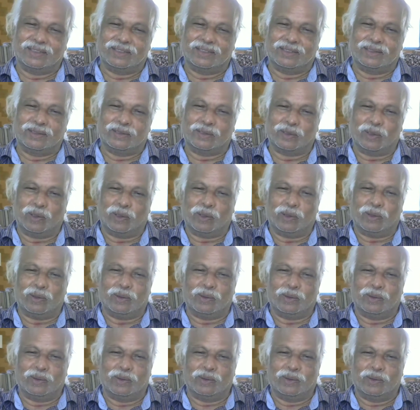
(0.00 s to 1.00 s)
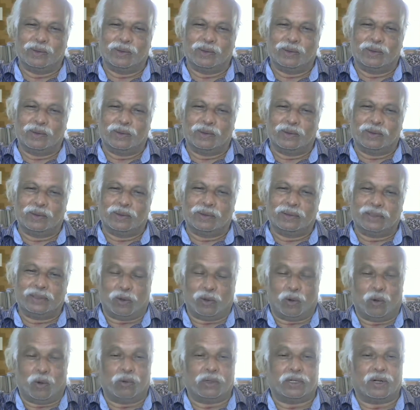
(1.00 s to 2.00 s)
So, the
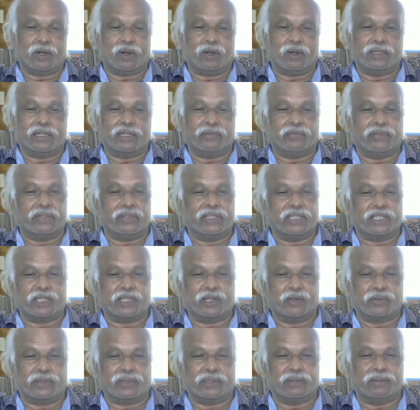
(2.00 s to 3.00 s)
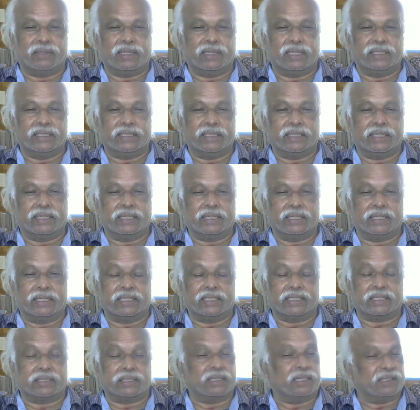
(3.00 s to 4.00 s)
overall definition of civil engineering
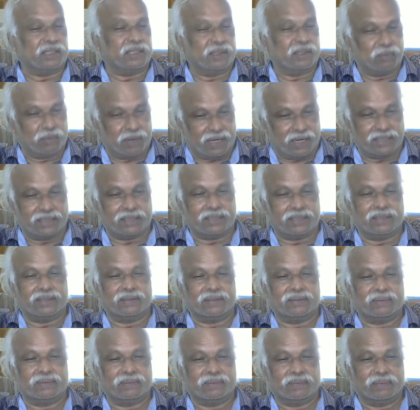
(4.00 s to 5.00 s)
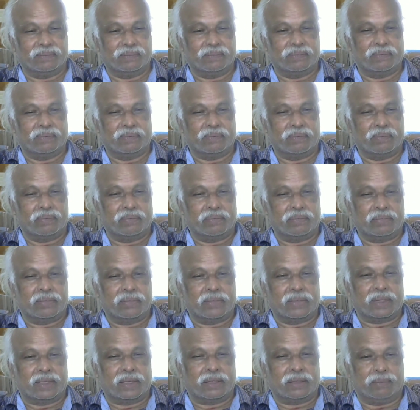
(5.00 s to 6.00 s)
is nothing but
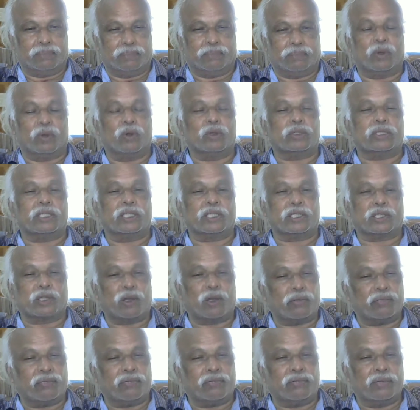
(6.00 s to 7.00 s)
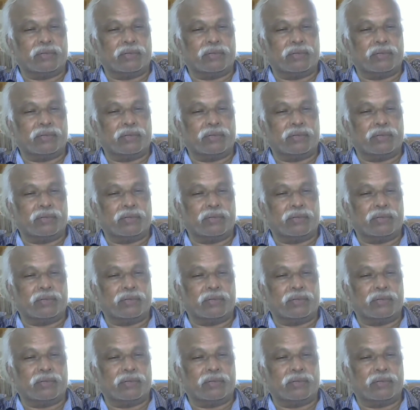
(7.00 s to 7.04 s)
the process of